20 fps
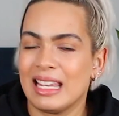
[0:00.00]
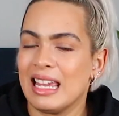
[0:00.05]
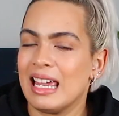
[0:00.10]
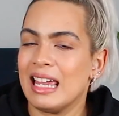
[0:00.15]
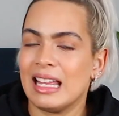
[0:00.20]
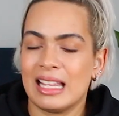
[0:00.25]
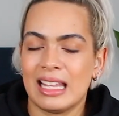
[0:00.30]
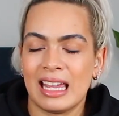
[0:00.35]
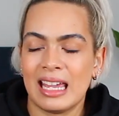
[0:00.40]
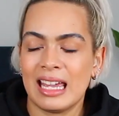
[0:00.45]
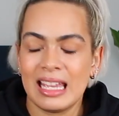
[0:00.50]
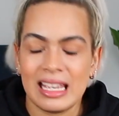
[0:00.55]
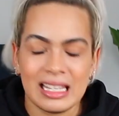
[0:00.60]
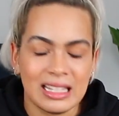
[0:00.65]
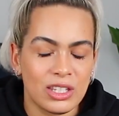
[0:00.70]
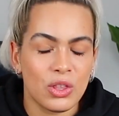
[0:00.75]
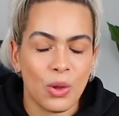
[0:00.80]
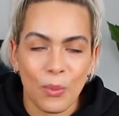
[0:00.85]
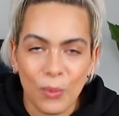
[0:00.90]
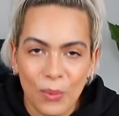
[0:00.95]

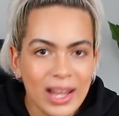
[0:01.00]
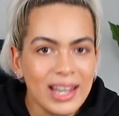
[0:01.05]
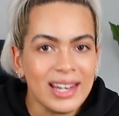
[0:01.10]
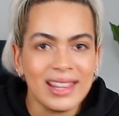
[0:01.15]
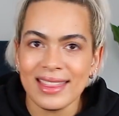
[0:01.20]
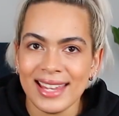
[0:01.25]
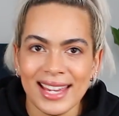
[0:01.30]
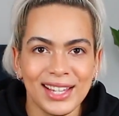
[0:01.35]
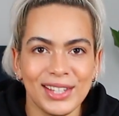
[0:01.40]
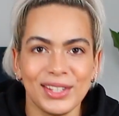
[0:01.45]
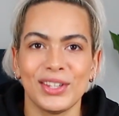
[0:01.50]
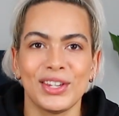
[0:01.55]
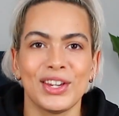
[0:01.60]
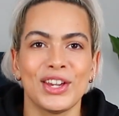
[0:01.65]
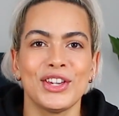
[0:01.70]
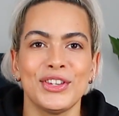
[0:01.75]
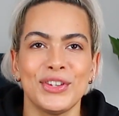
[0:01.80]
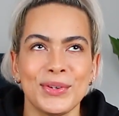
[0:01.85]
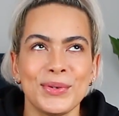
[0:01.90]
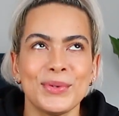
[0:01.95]
It's the one thing
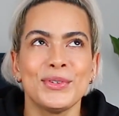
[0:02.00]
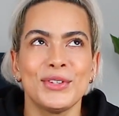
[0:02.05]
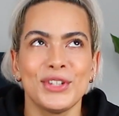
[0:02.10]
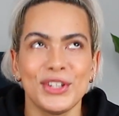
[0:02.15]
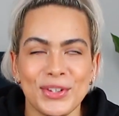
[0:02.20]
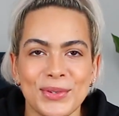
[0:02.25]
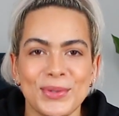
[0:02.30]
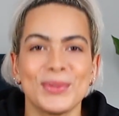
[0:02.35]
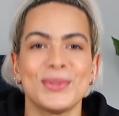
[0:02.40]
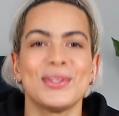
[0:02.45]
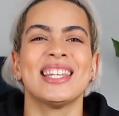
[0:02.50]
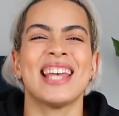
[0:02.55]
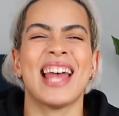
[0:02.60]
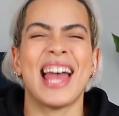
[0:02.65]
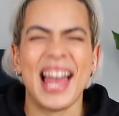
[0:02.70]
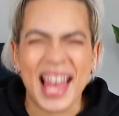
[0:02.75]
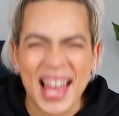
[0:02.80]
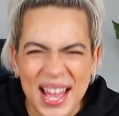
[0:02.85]
you use